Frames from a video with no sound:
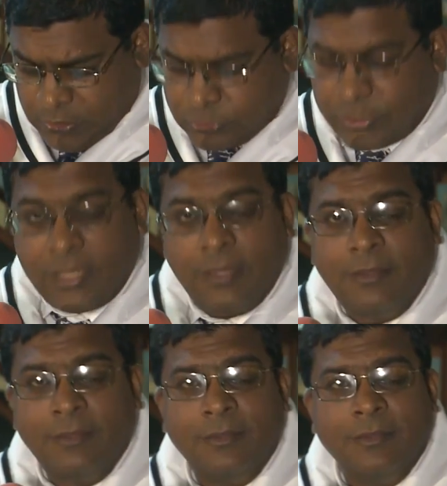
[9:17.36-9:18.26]

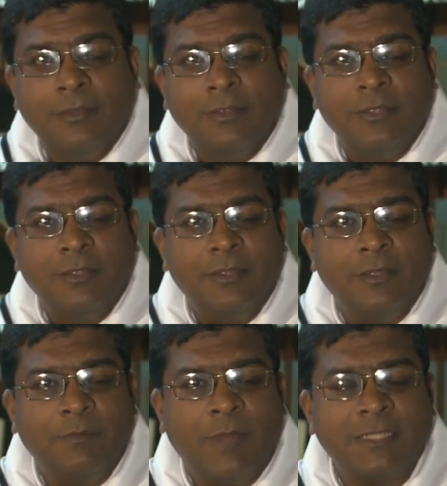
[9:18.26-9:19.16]
Today
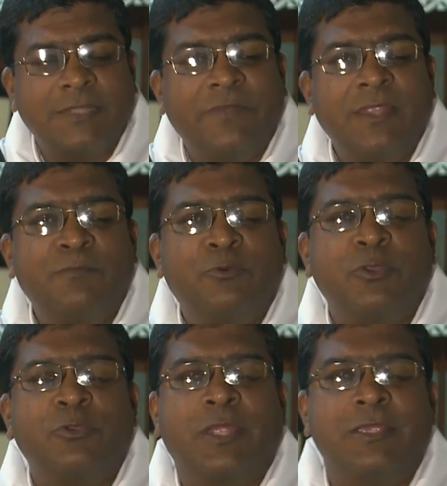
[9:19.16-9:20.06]
marks a very
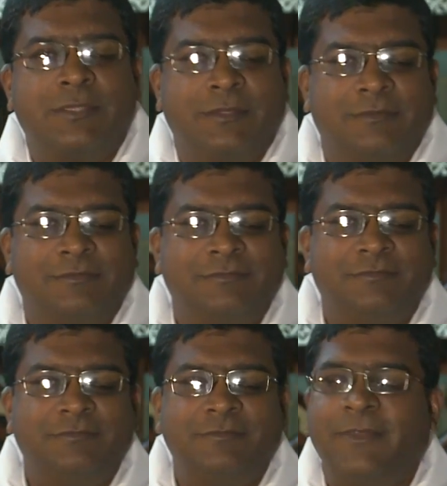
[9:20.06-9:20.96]
important
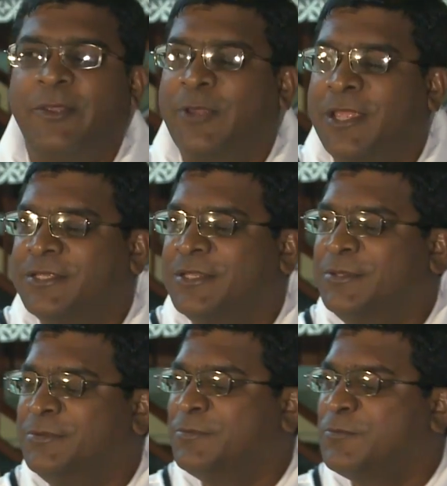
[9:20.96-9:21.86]

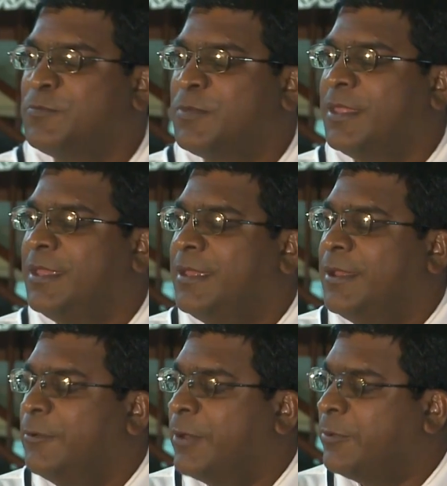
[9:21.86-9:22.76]
occasion
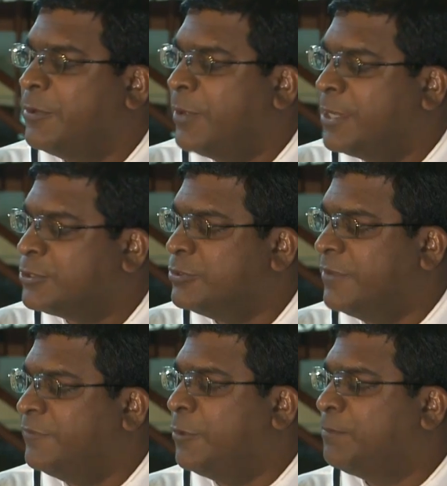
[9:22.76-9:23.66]
where we want to
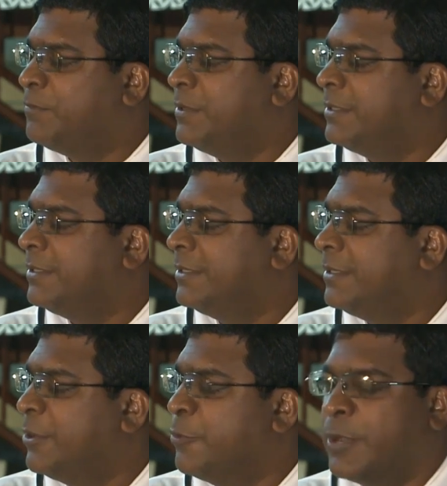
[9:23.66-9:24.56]
develop
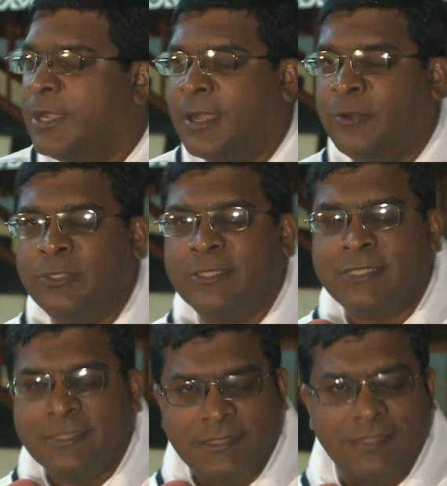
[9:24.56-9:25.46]
well-rounded
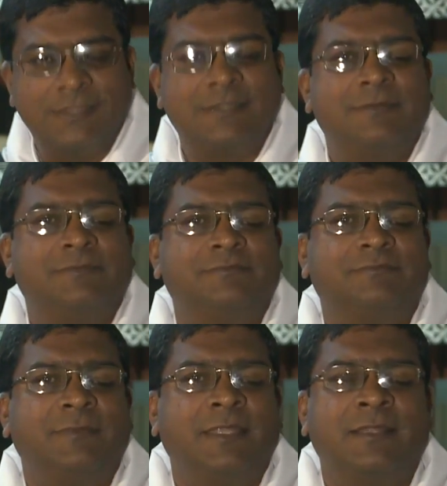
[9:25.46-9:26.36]
citizens
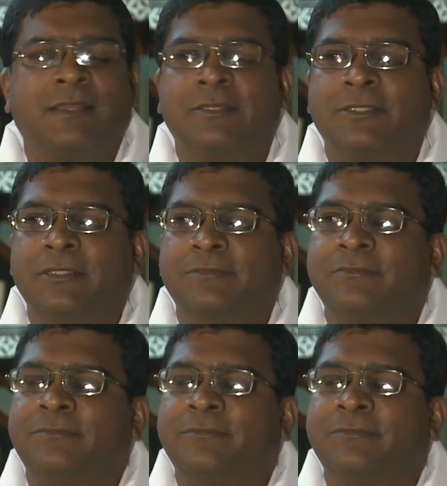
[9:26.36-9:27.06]
in the country.